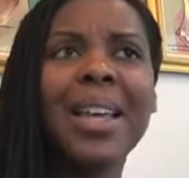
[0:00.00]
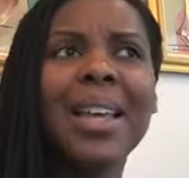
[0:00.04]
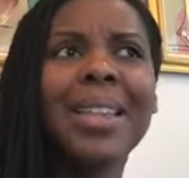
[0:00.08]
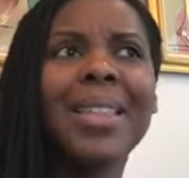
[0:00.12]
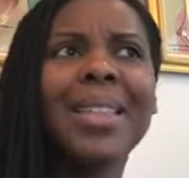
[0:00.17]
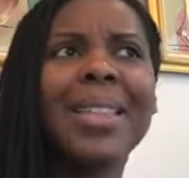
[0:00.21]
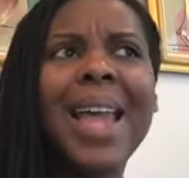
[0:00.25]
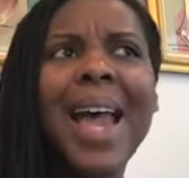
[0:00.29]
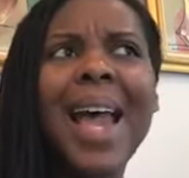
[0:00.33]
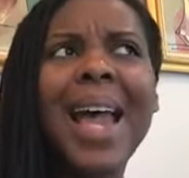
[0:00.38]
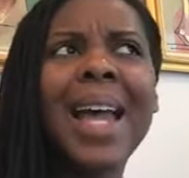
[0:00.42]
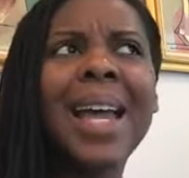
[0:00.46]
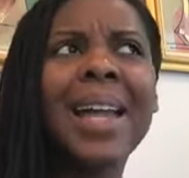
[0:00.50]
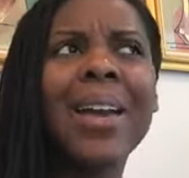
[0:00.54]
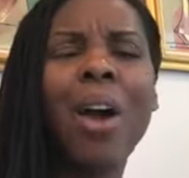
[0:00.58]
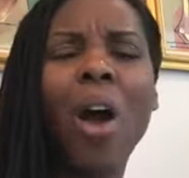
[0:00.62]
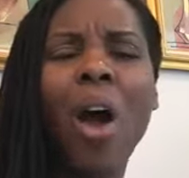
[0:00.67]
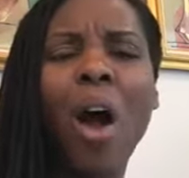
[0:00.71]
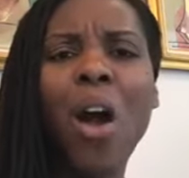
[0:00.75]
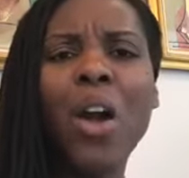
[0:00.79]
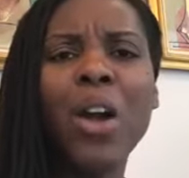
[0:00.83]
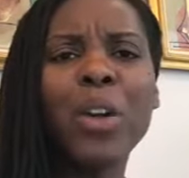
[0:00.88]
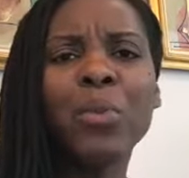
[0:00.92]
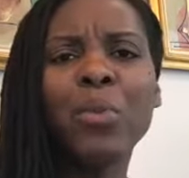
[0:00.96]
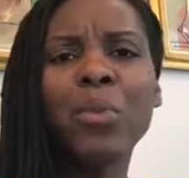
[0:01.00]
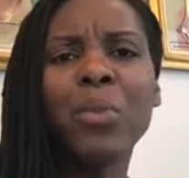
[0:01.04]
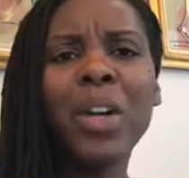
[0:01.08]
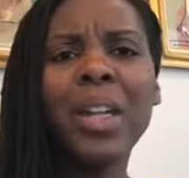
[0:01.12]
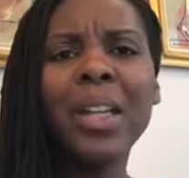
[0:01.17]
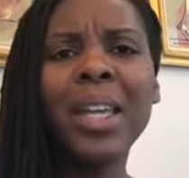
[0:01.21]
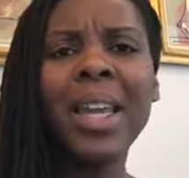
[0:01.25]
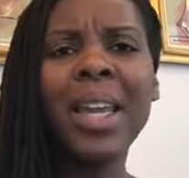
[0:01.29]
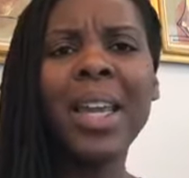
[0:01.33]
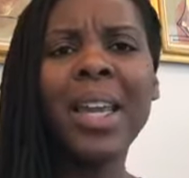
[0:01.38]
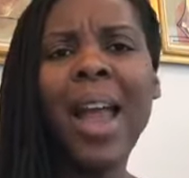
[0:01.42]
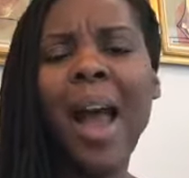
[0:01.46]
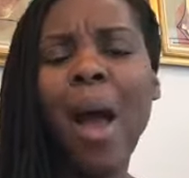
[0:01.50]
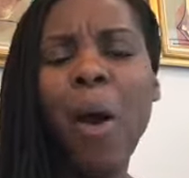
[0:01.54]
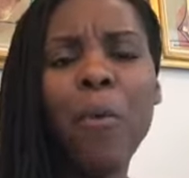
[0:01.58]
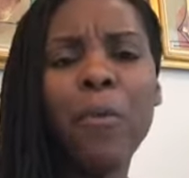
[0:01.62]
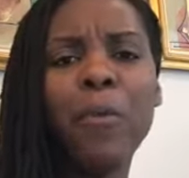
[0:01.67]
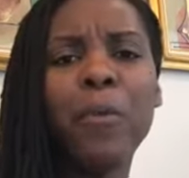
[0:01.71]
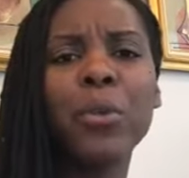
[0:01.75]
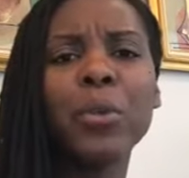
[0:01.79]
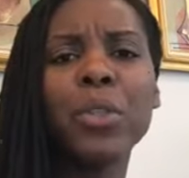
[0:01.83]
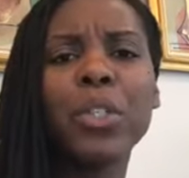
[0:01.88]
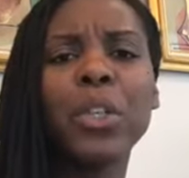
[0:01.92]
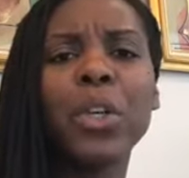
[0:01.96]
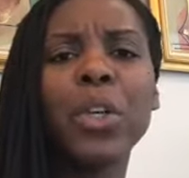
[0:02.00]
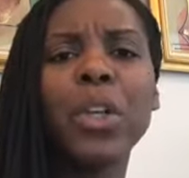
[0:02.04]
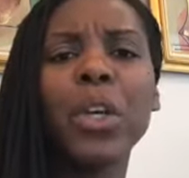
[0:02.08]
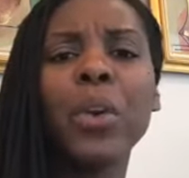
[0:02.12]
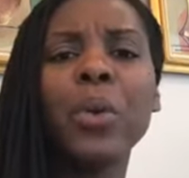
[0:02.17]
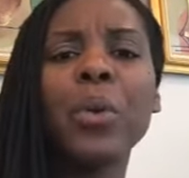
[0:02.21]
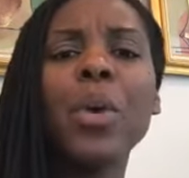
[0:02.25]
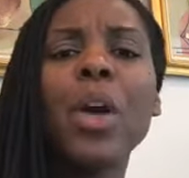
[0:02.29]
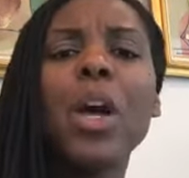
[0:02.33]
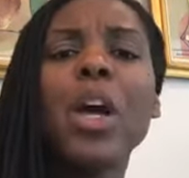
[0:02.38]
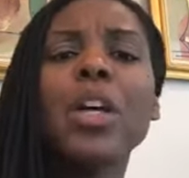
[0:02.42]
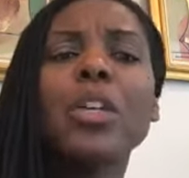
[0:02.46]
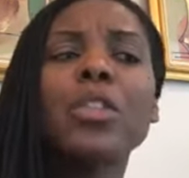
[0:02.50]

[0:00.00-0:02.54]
that aren't really helpful to you.